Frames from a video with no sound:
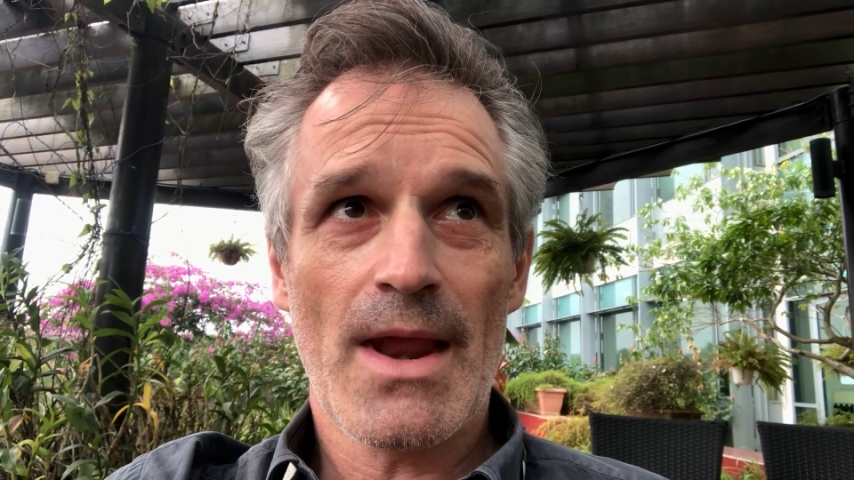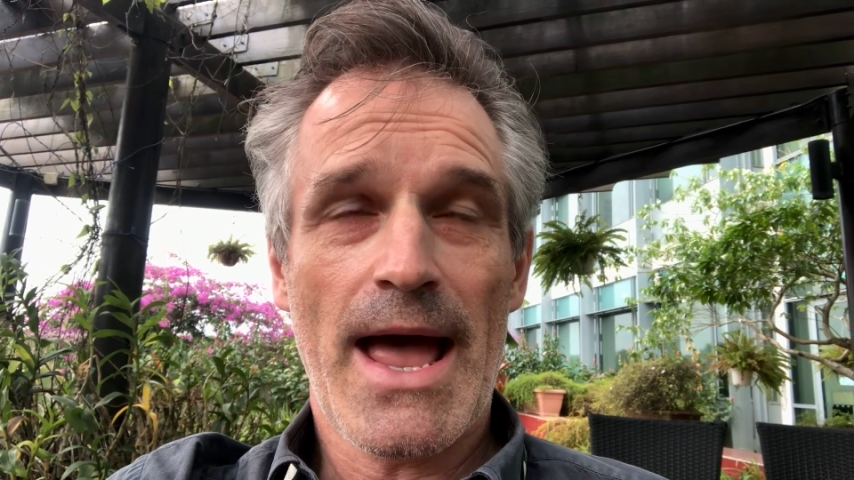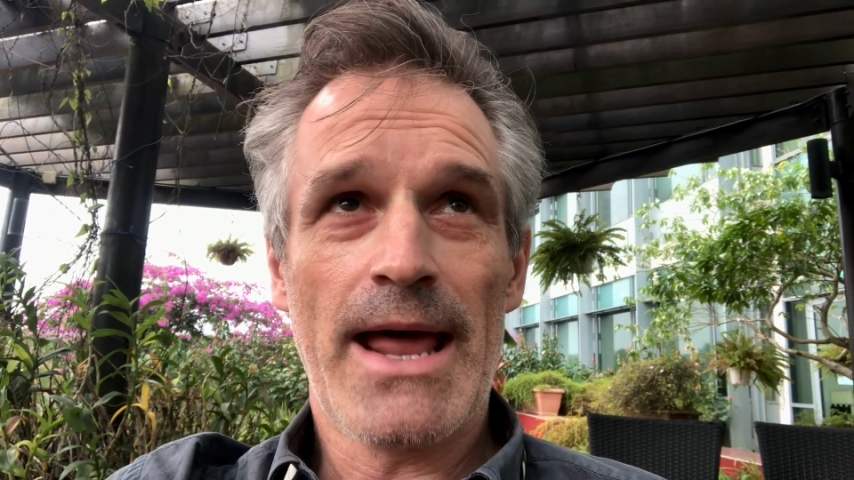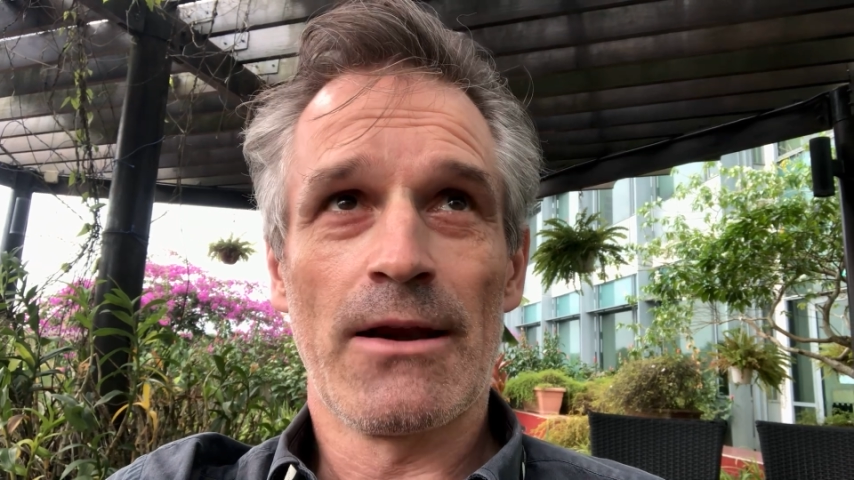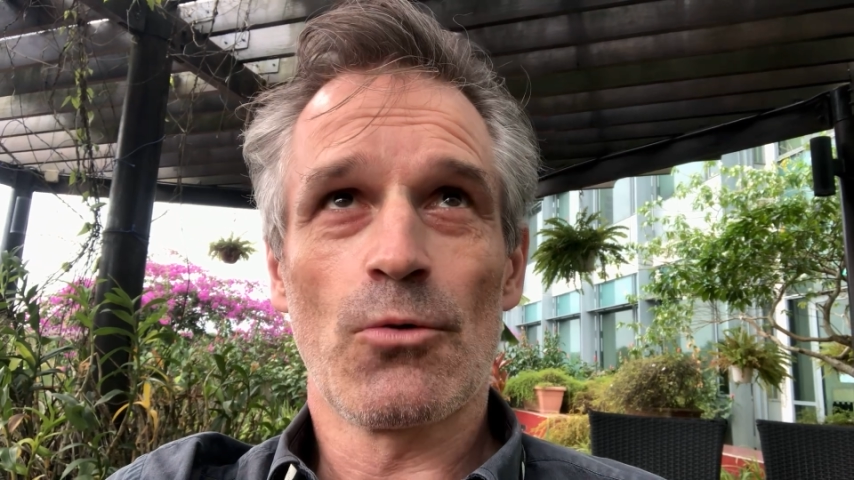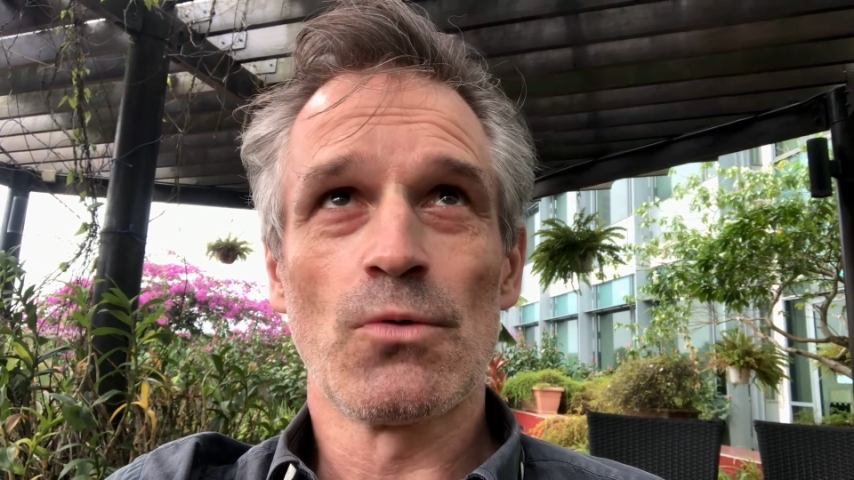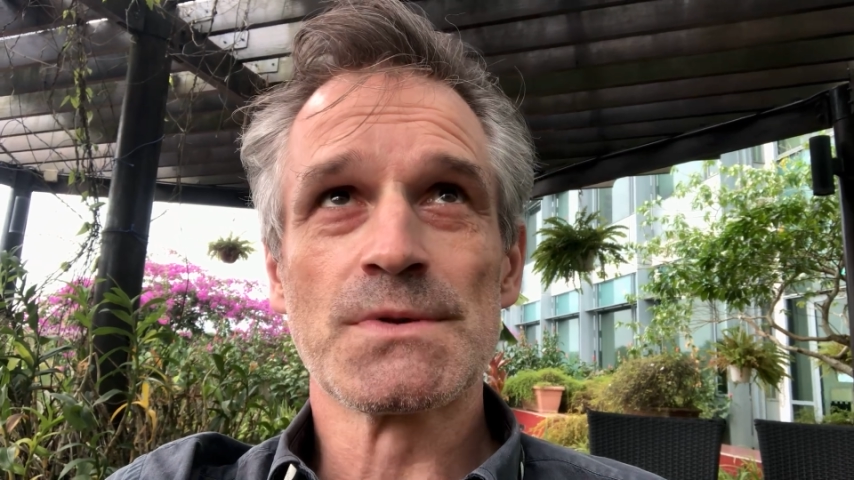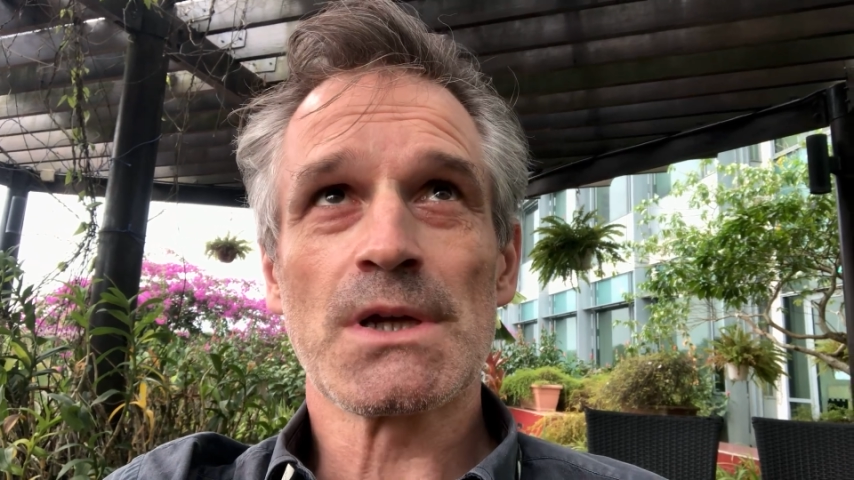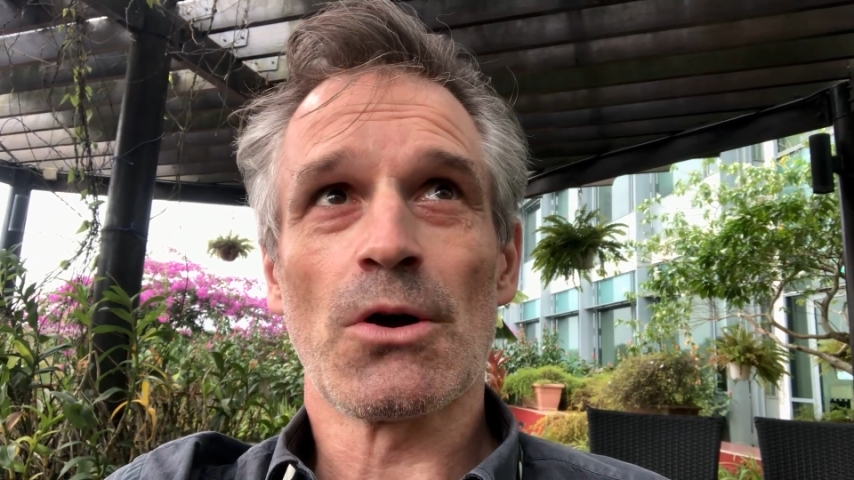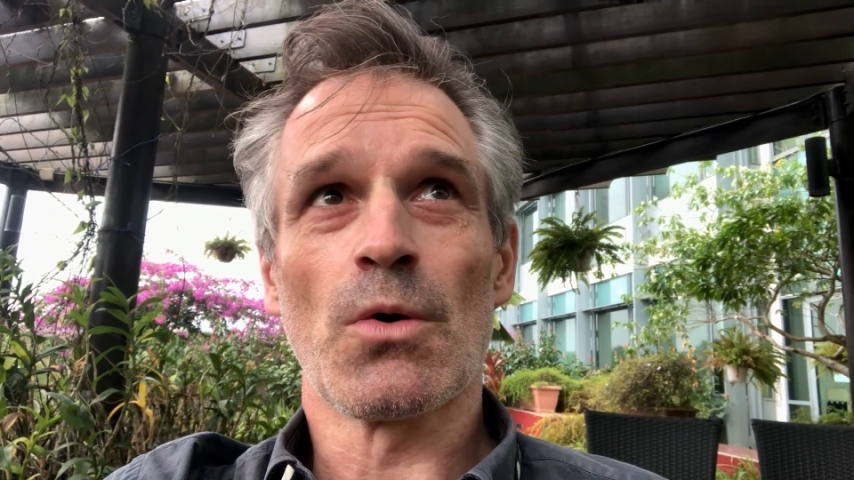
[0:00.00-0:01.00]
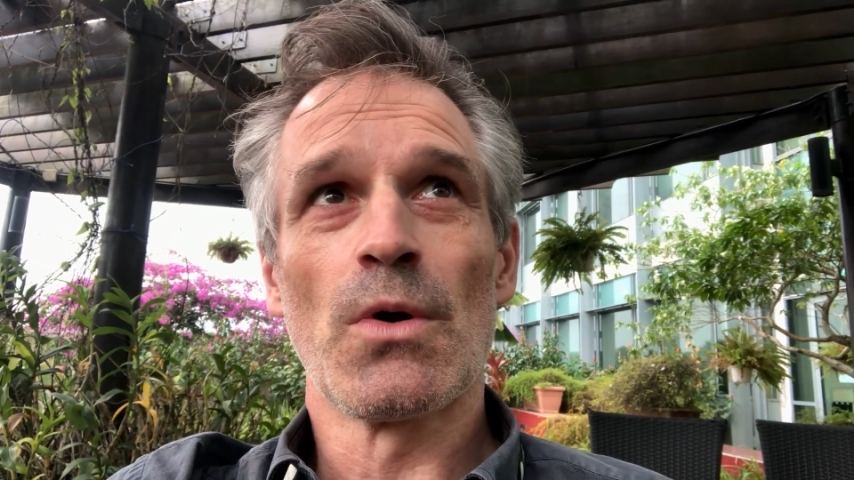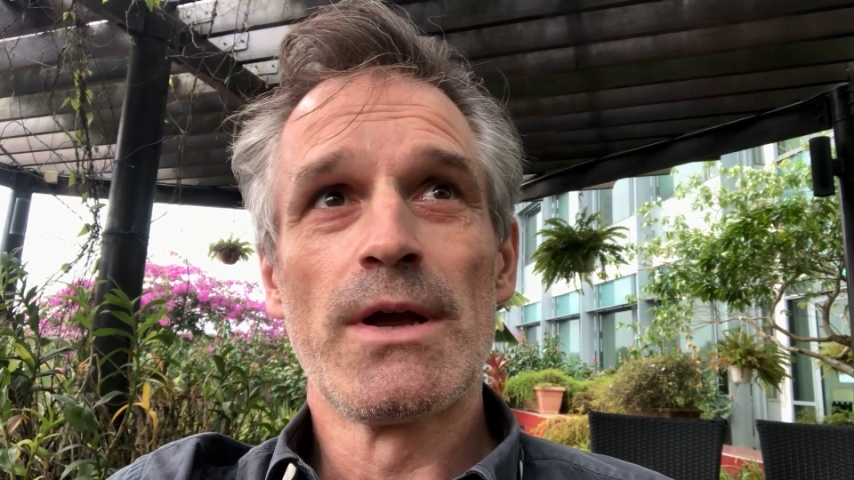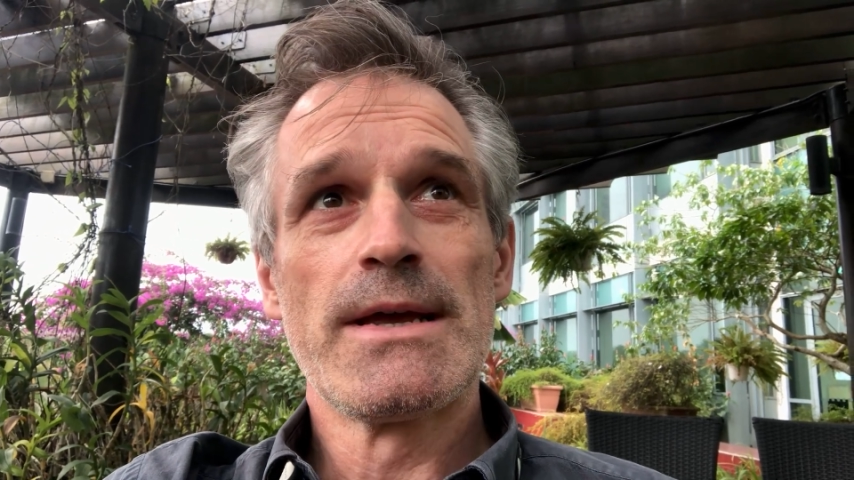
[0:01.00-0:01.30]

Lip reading: and also